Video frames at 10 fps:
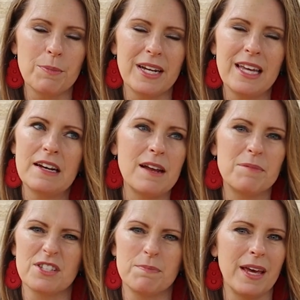but it ended up
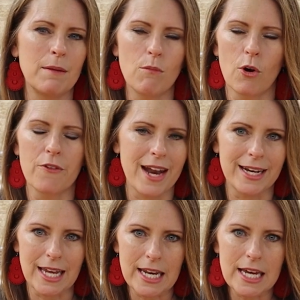just being more than I
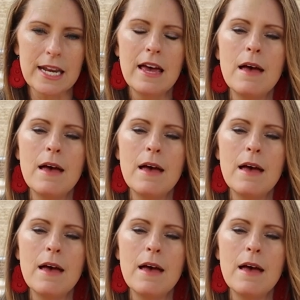needed.